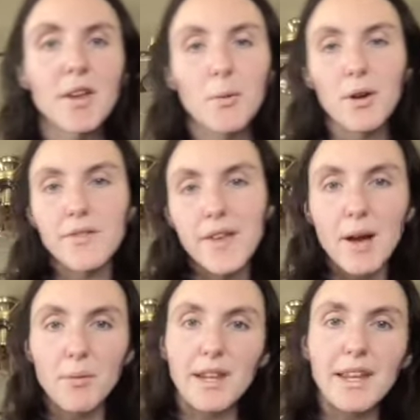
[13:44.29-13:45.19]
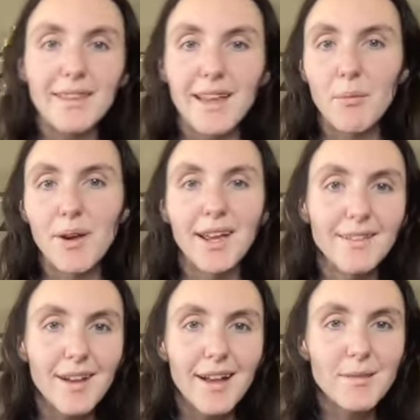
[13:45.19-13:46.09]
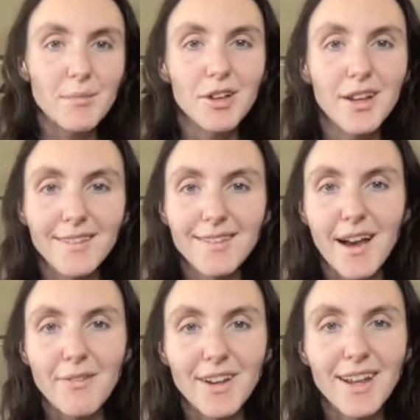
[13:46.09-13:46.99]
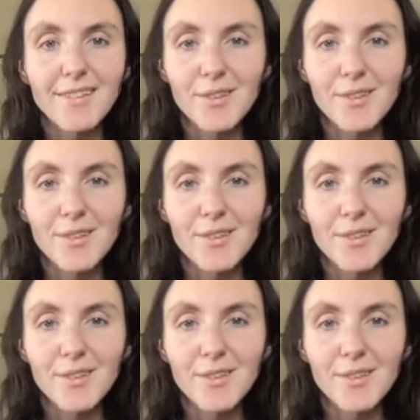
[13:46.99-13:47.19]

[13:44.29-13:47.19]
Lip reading: Whereas I want to eat that way. It's got some good stuff in it,